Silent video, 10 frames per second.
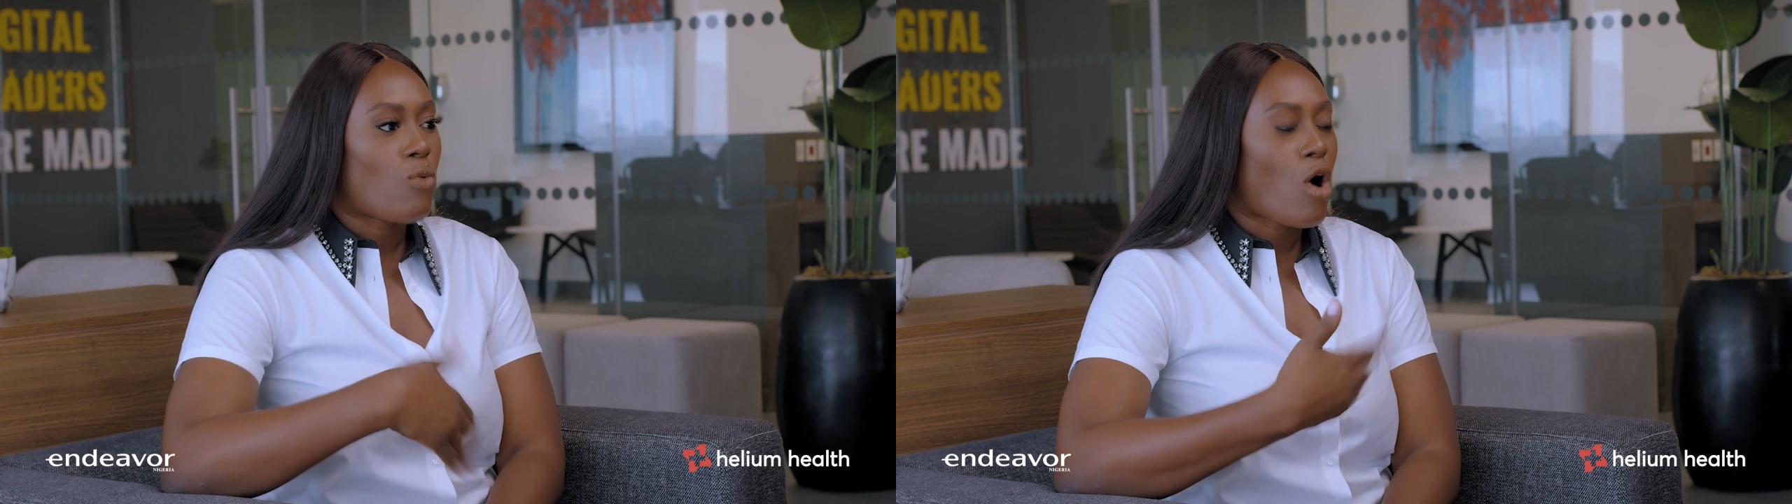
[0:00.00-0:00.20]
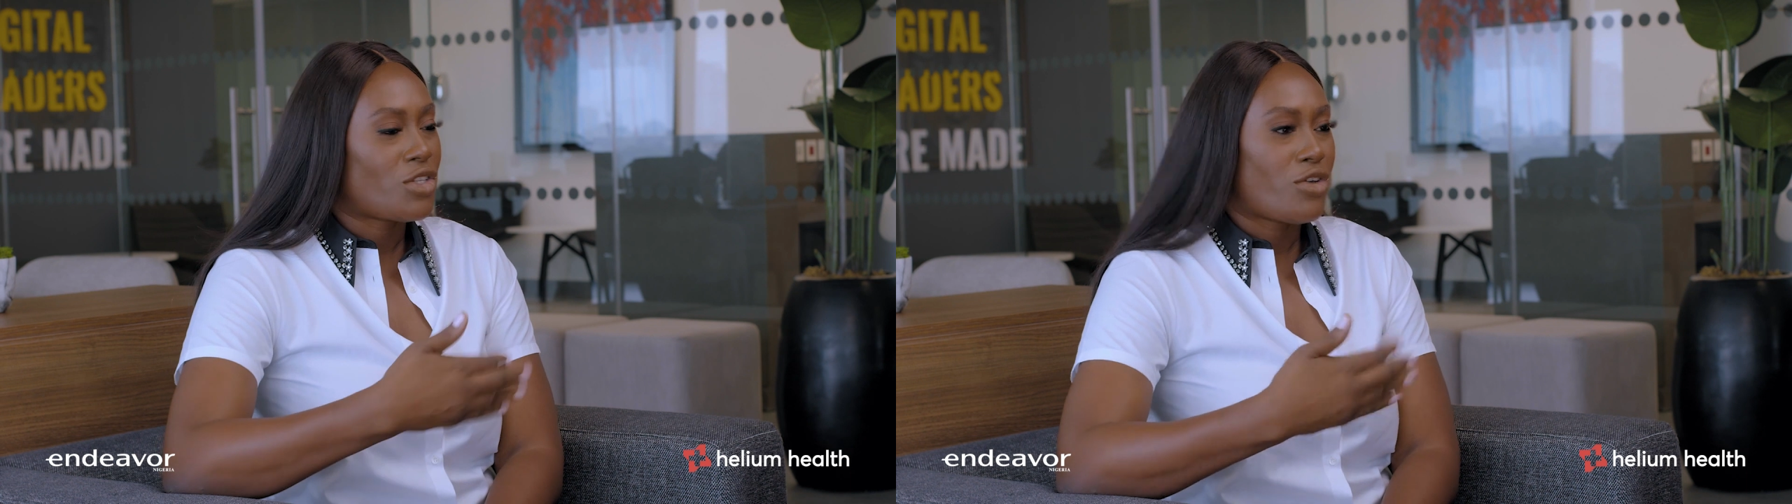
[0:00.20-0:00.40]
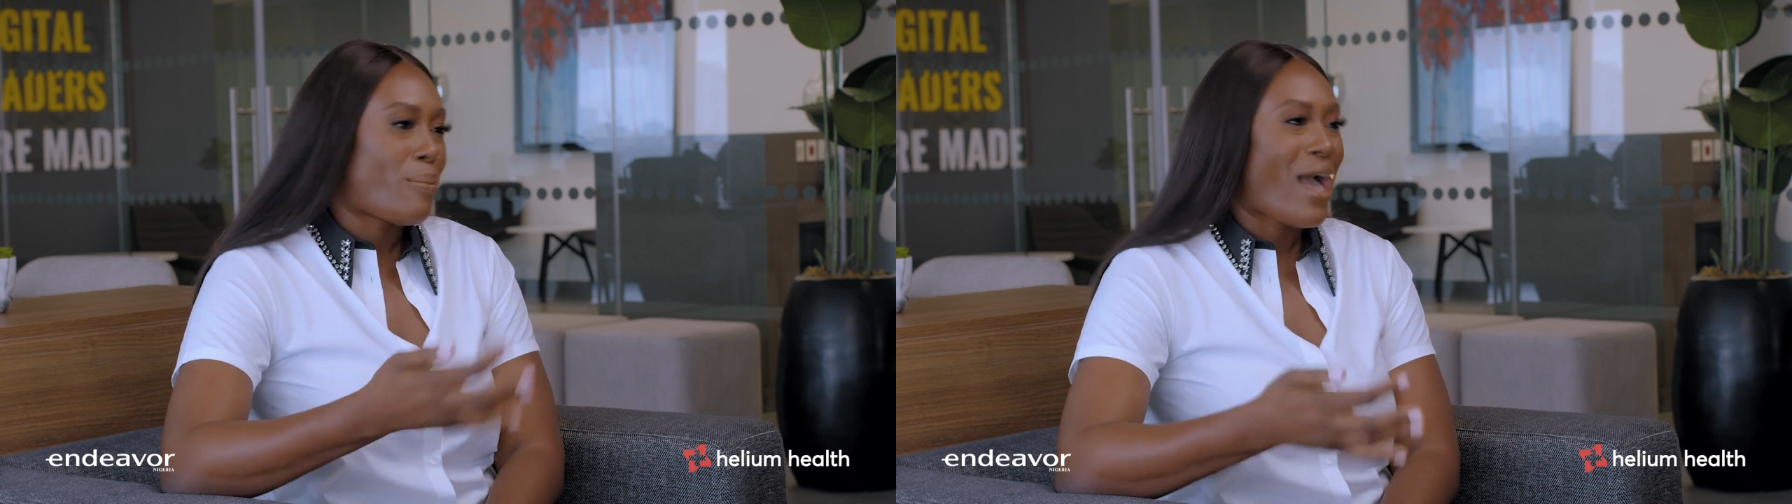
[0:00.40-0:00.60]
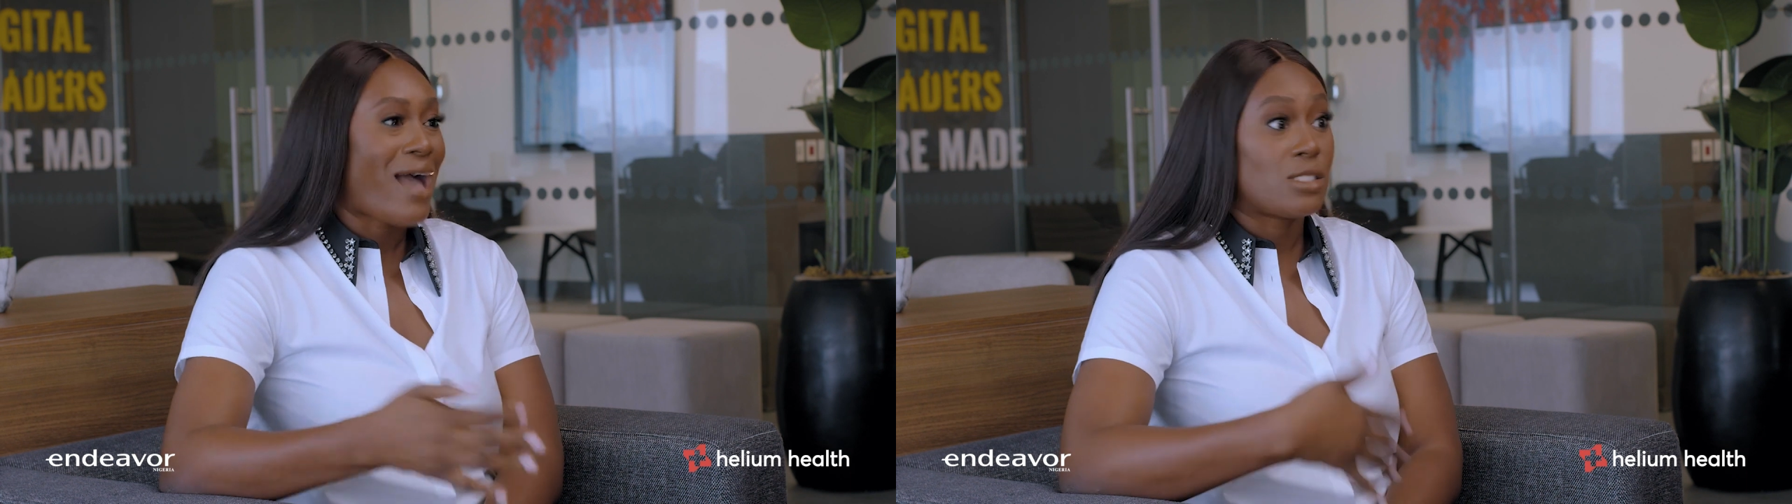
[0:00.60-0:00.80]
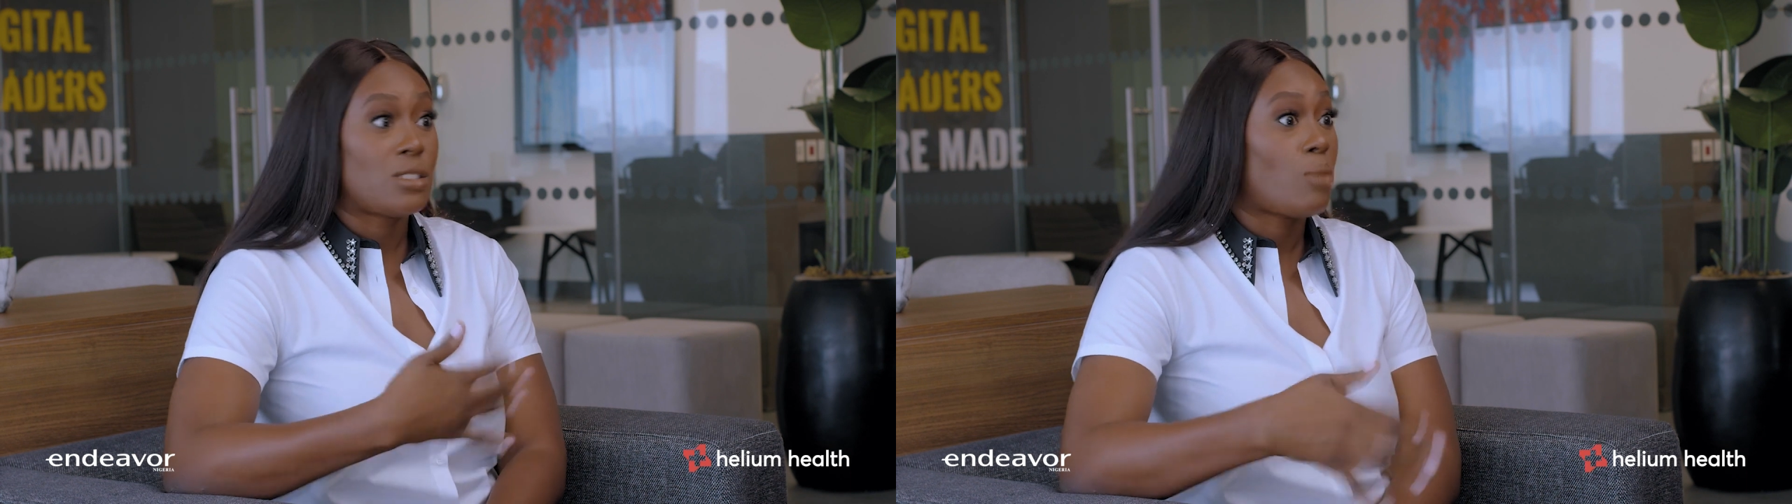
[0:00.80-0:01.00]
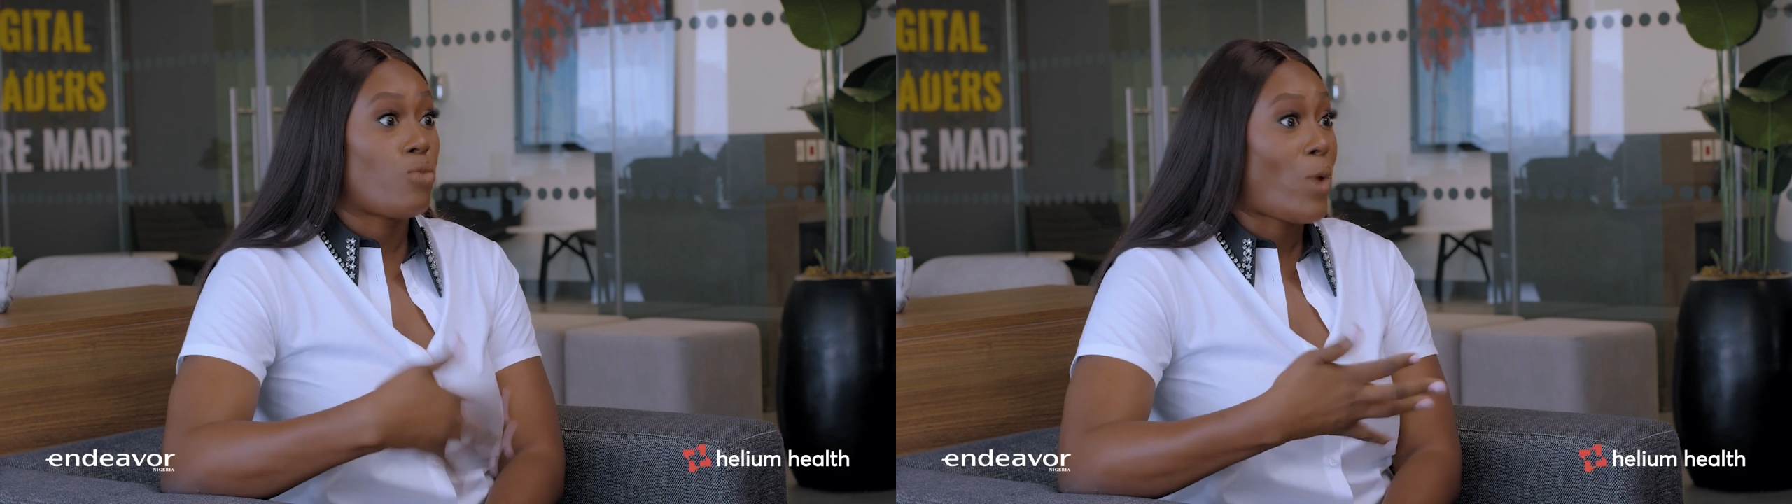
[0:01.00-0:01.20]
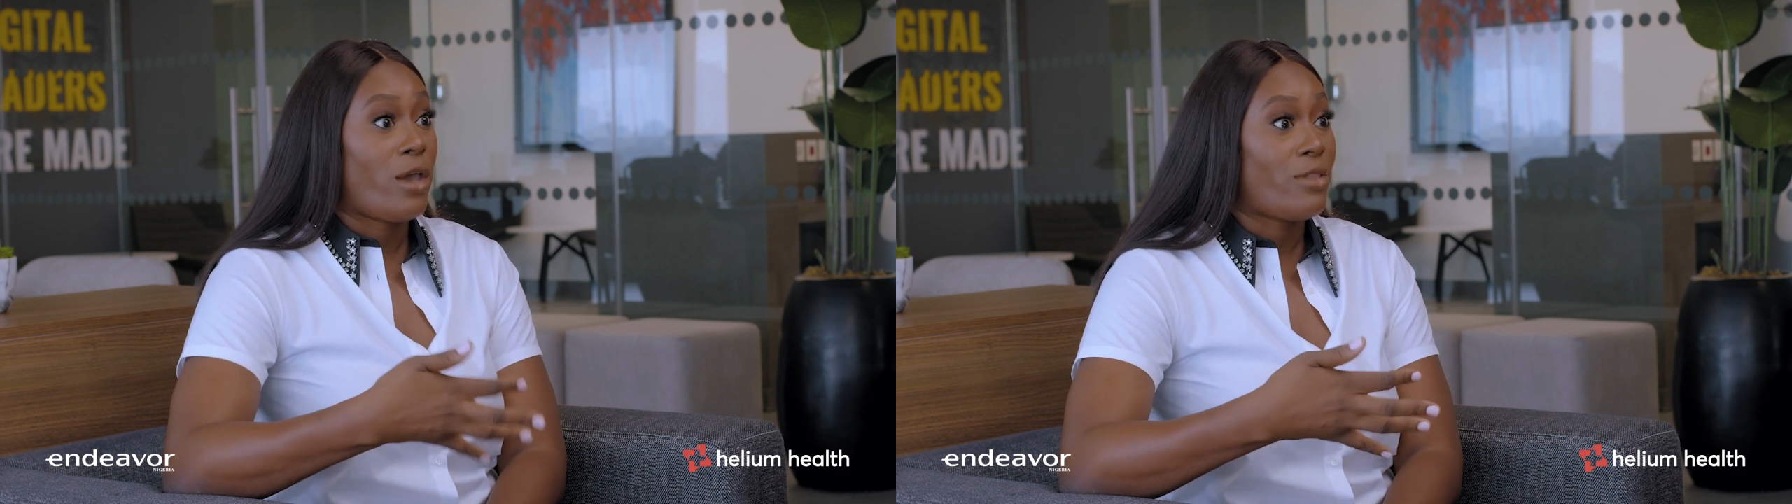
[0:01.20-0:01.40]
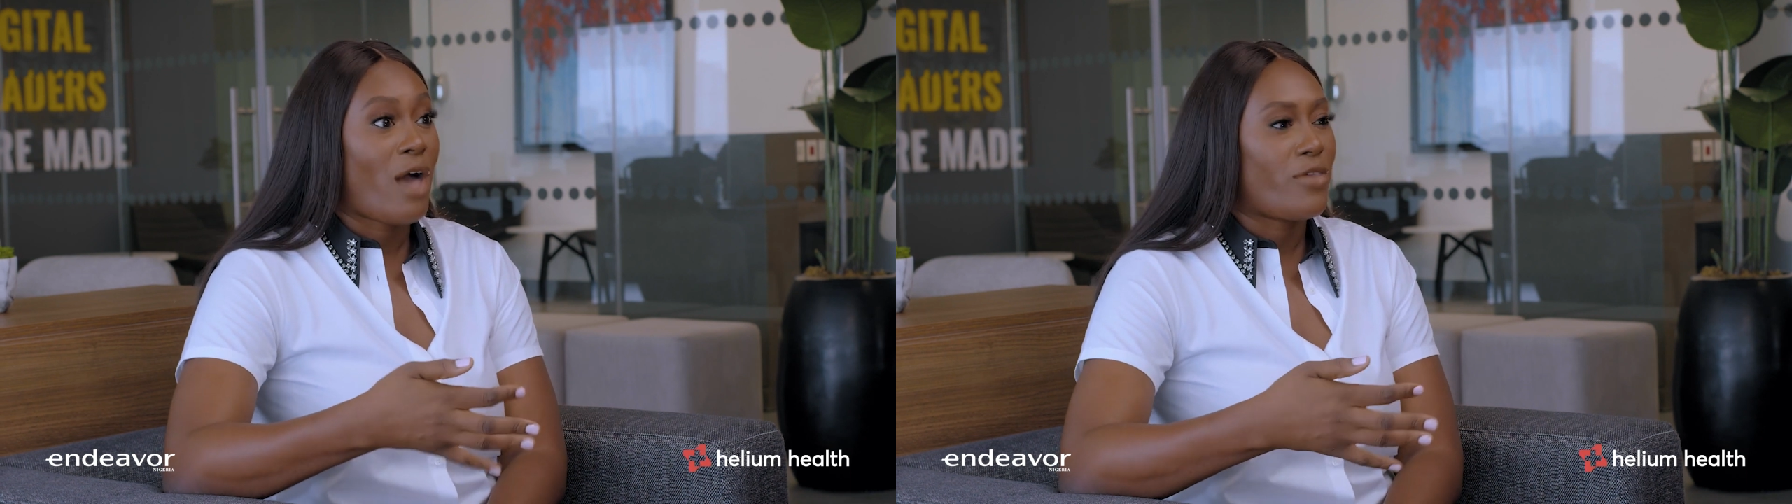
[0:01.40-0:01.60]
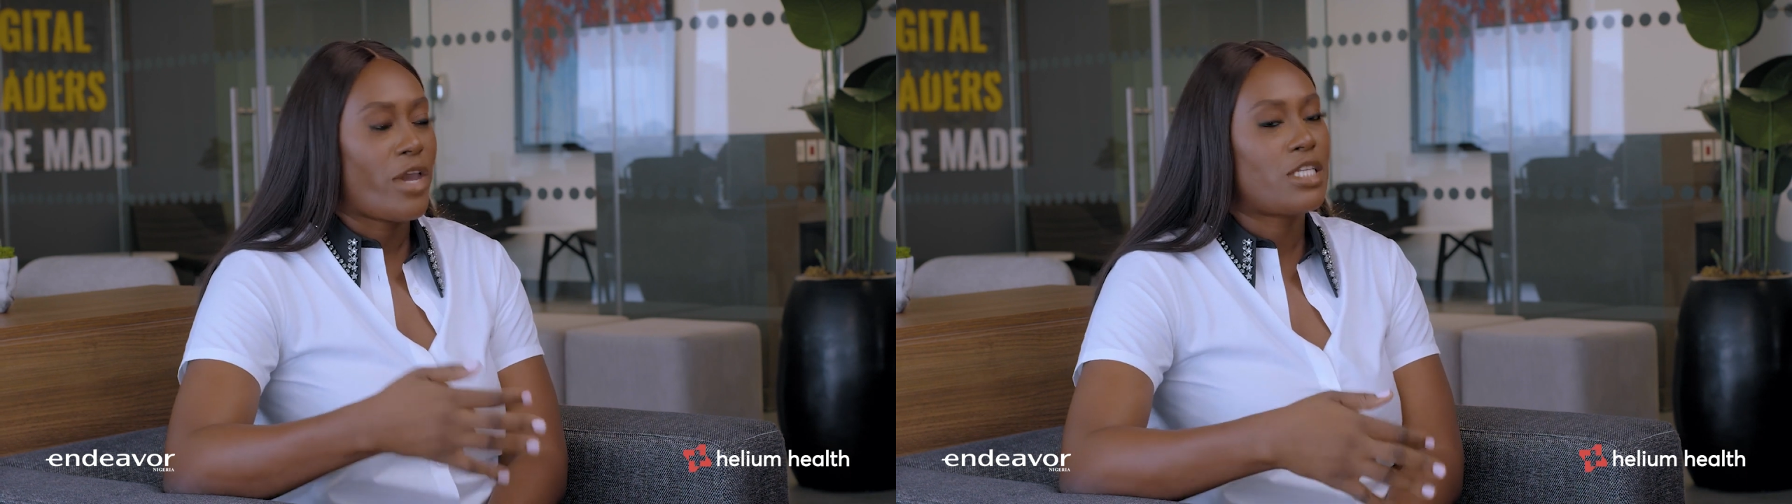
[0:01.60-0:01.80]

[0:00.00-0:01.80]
walked your path some way or the other.